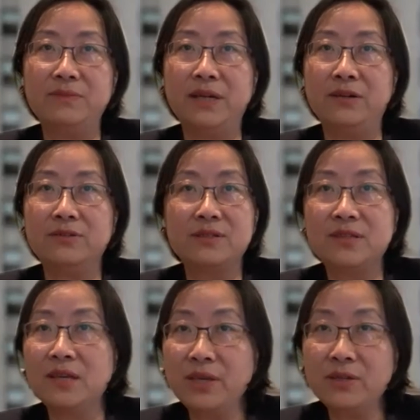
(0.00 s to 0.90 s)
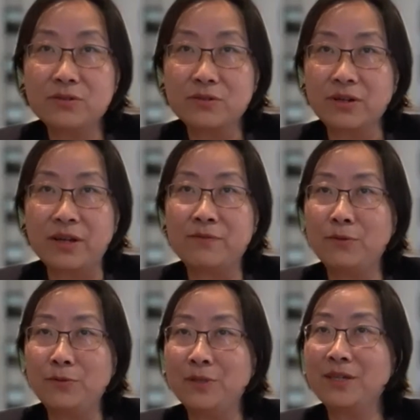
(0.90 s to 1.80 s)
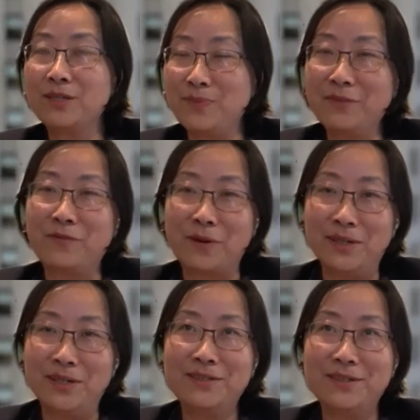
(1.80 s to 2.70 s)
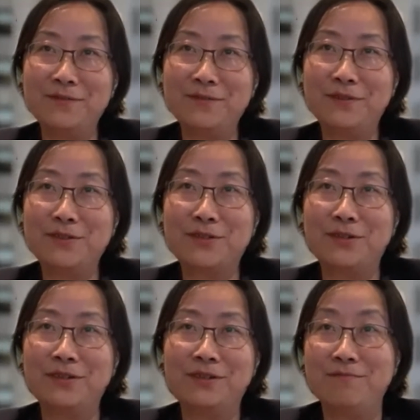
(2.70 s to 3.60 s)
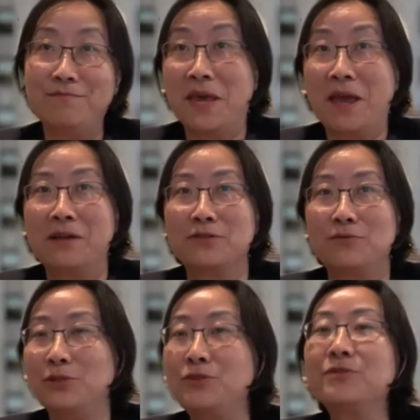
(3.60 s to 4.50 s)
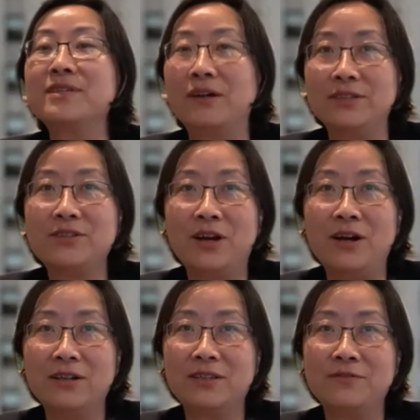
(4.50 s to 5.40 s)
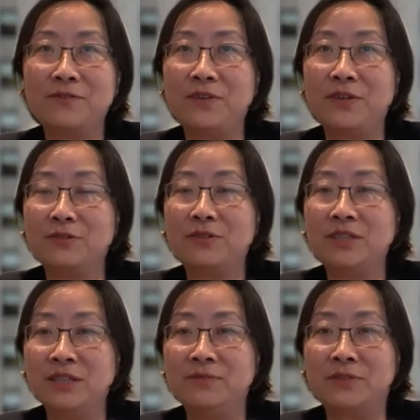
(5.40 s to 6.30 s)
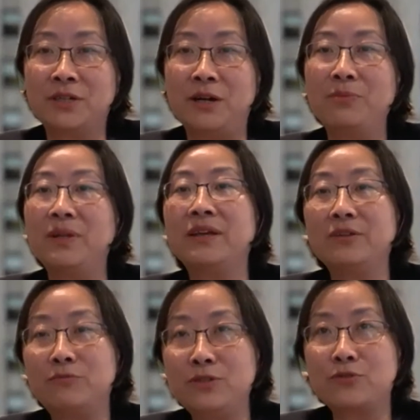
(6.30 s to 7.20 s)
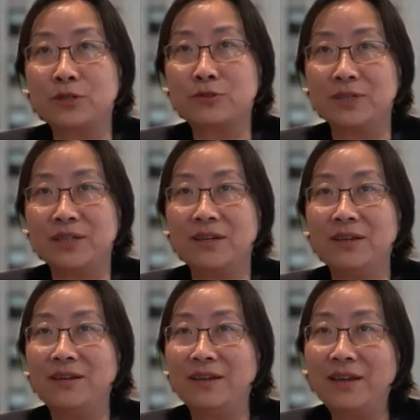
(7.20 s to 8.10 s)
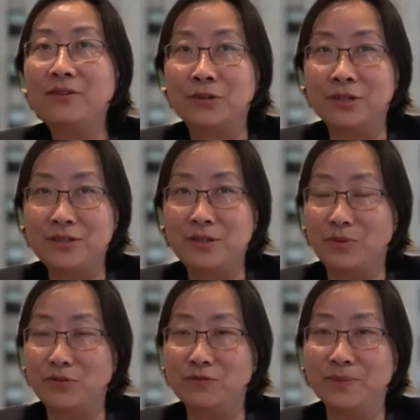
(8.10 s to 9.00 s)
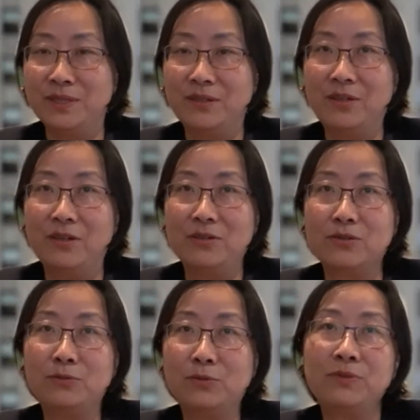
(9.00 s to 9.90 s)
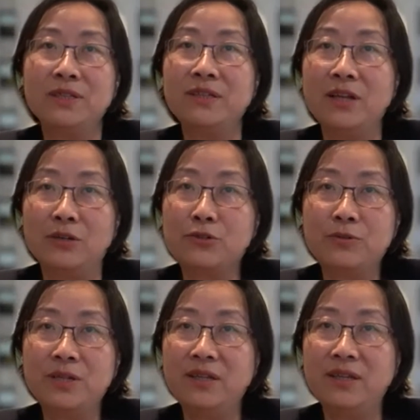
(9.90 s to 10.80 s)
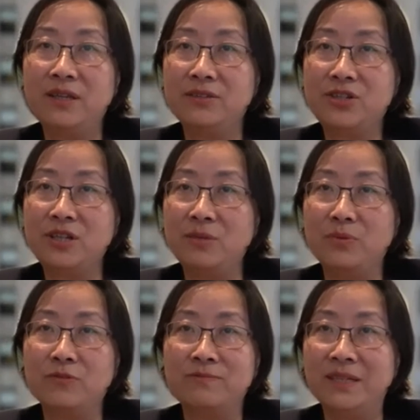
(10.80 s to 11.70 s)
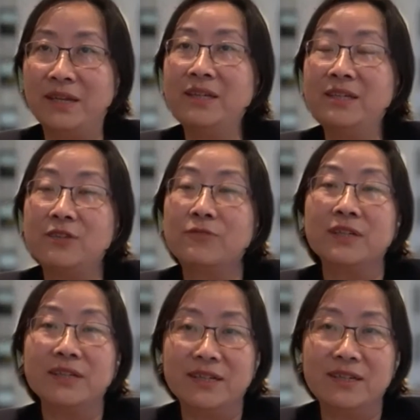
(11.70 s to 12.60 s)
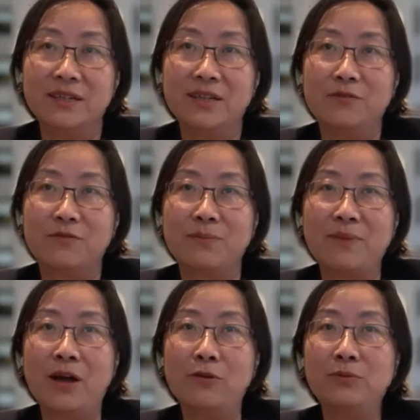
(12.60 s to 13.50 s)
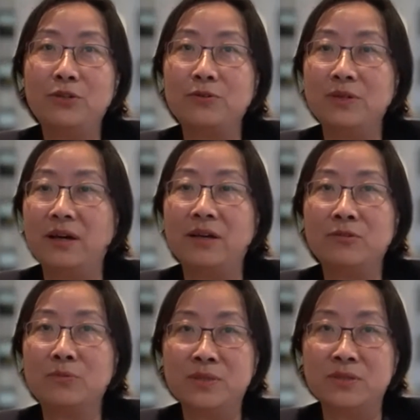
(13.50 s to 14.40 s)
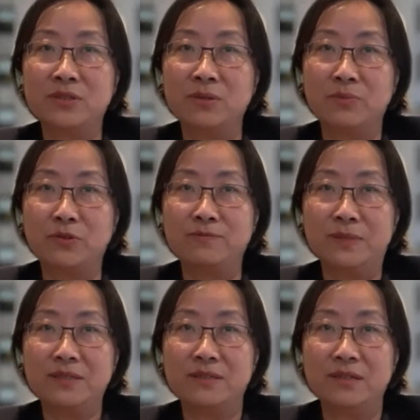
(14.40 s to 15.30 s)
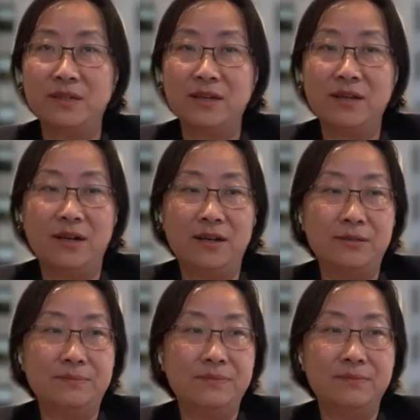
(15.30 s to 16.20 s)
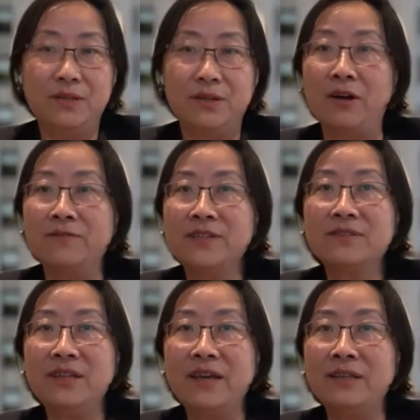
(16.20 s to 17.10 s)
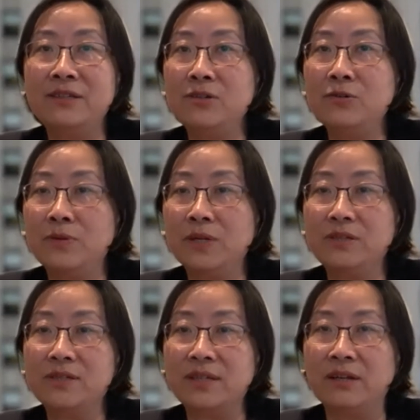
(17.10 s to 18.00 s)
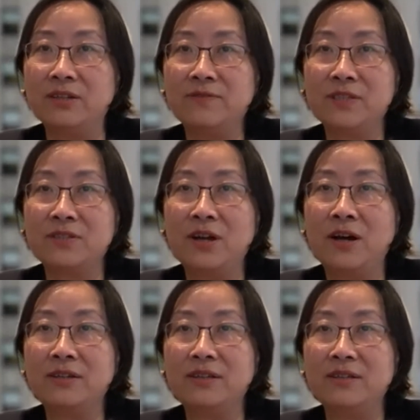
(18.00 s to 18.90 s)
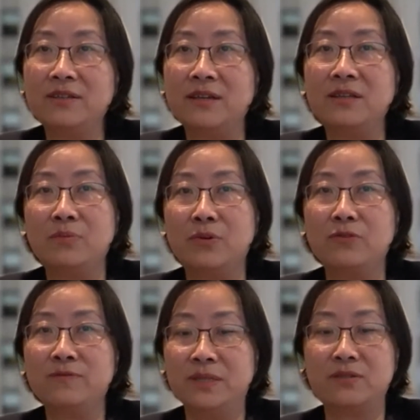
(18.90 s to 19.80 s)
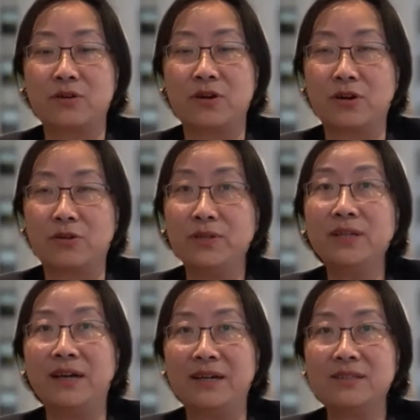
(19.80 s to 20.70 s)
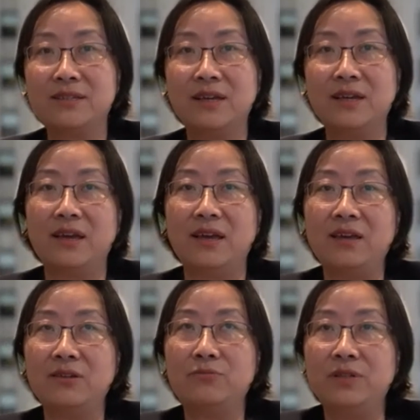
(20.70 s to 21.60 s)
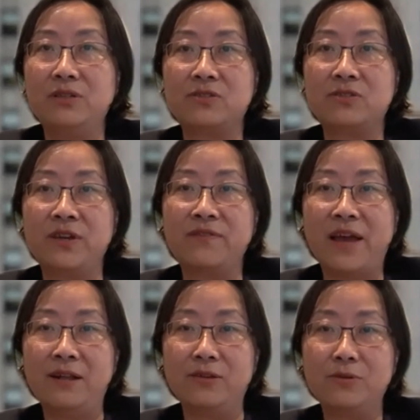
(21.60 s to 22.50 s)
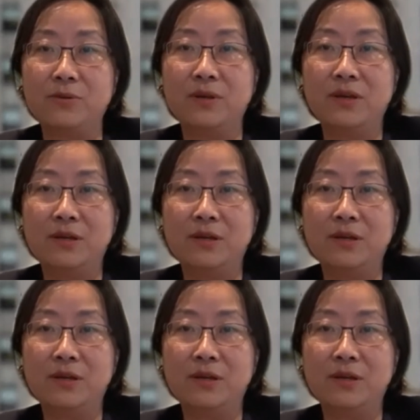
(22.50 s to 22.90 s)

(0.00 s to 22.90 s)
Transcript: Now, it's the same answer everyone would expect from us if they ask, would you sell a stock if it fails to deliver on planned restructuring and earnings improvement? So we're really not treating ESG improvement any differently from how we treat other business improvements. Obviously the ideal way to sell out of a stock is that the improvements are realized and it reaches fair value.